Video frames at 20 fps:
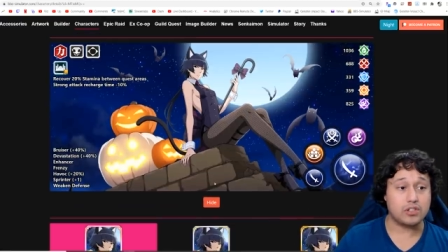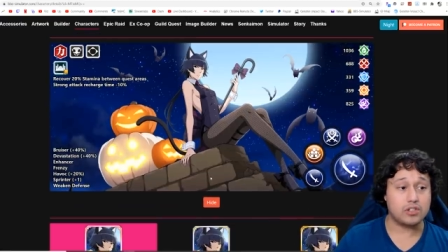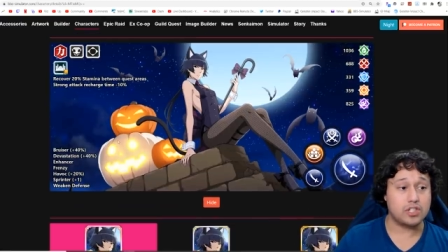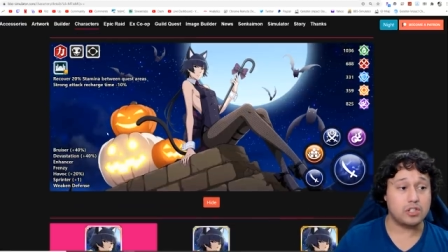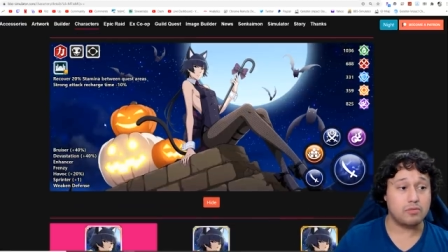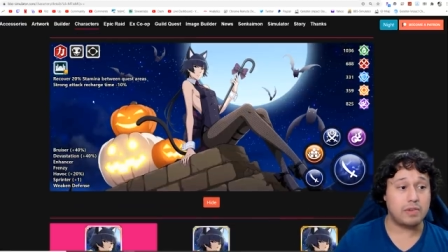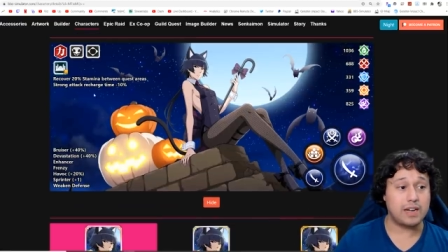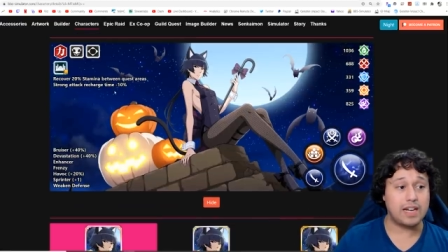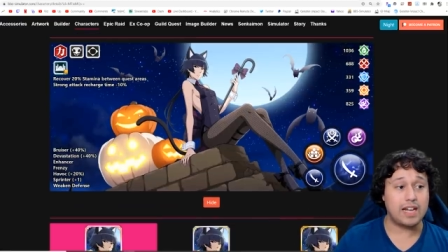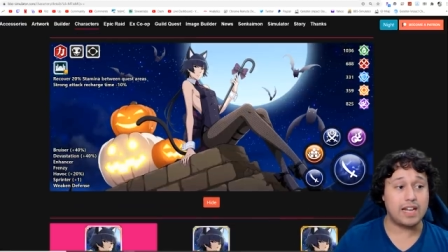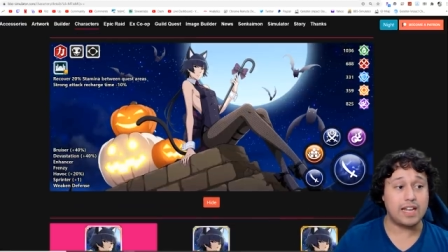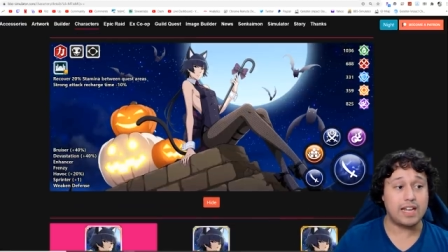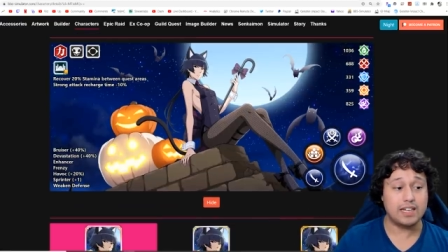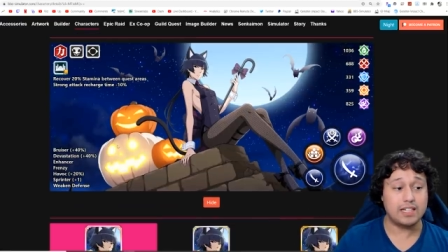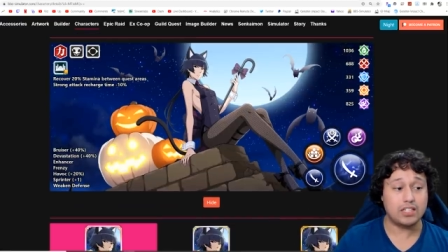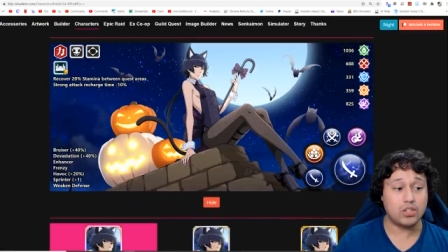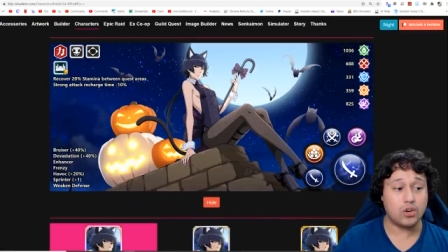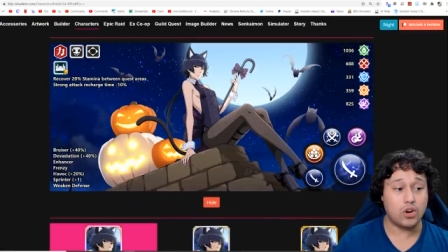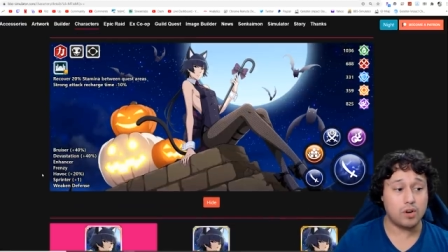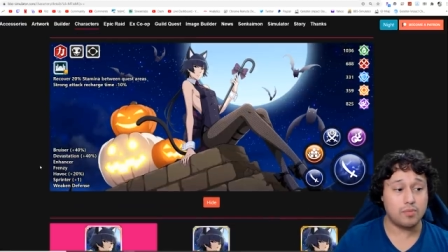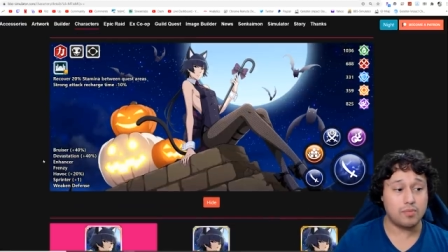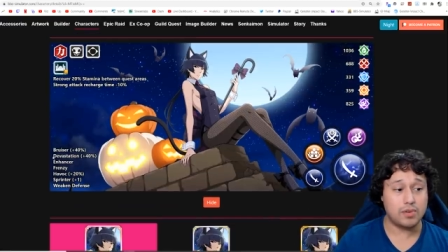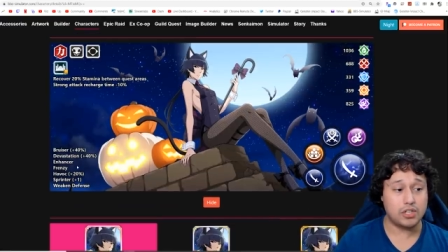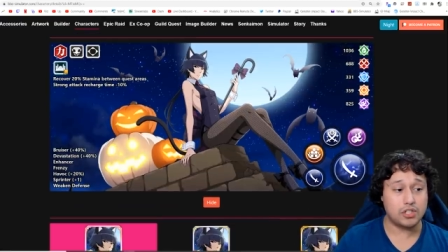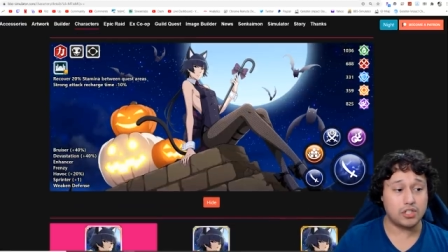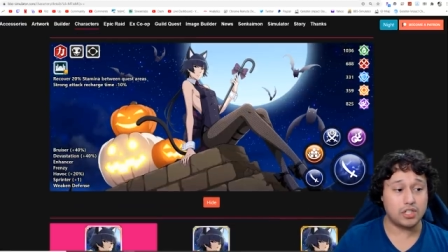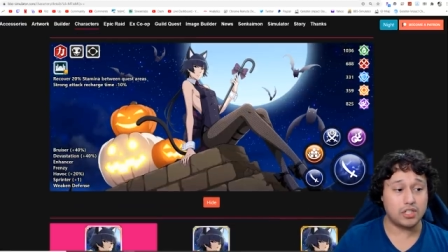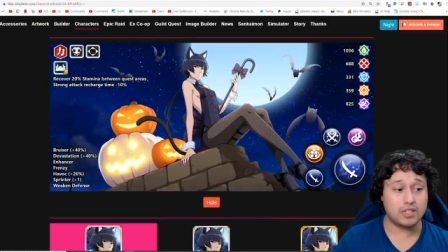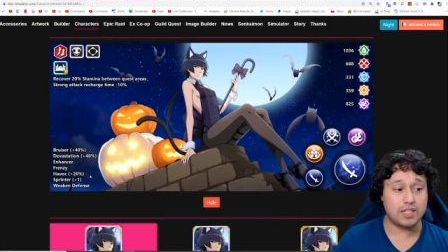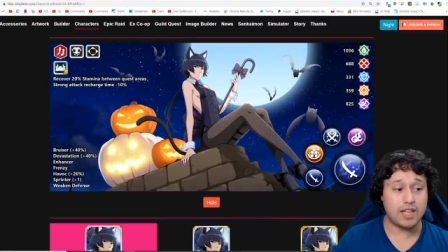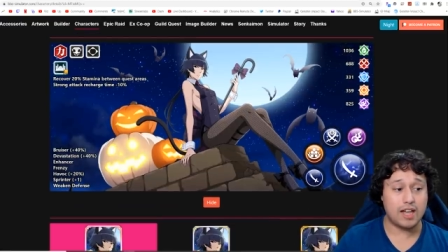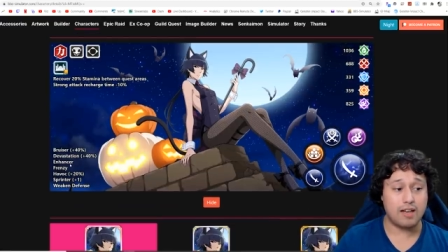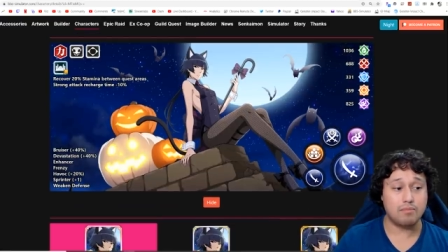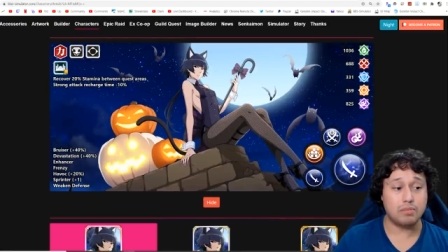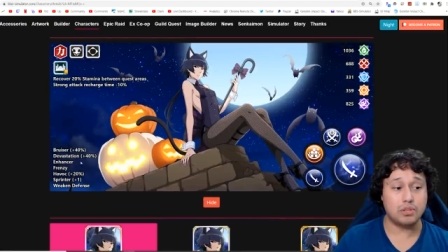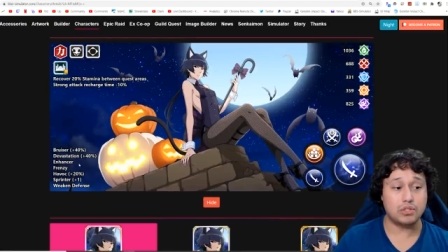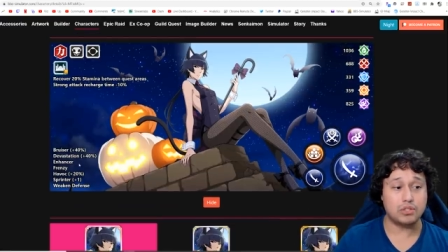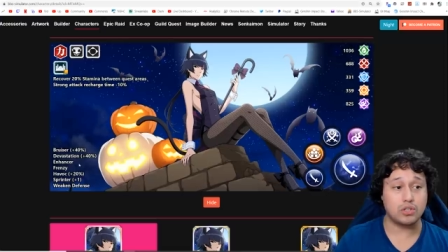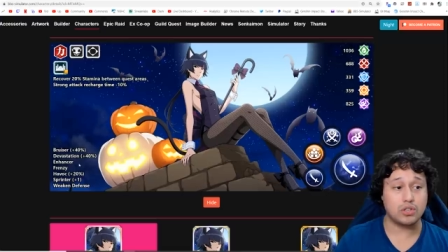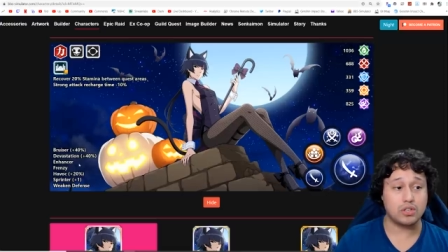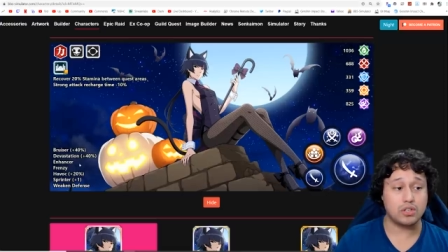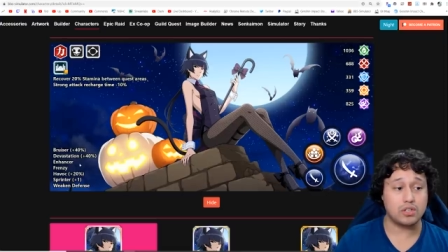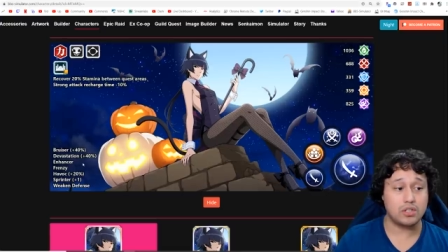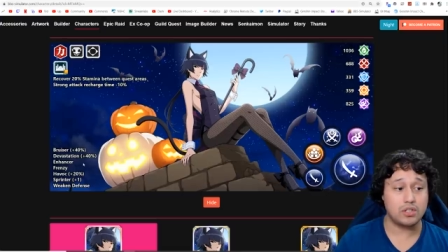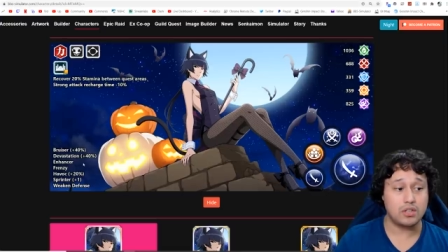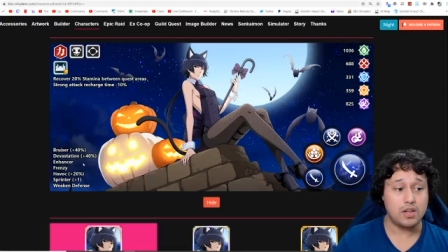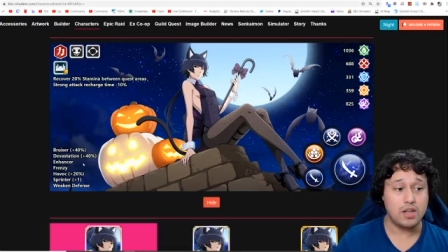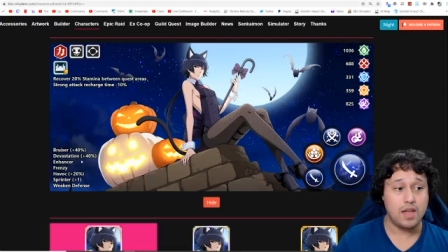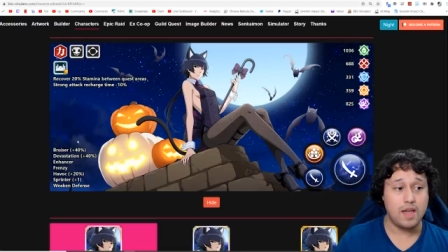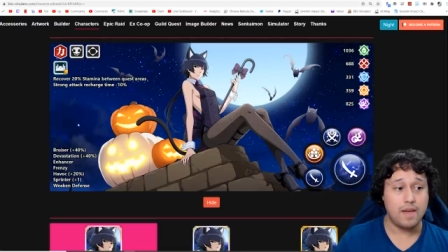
She might not hit as hard because she doesn't have Berserker.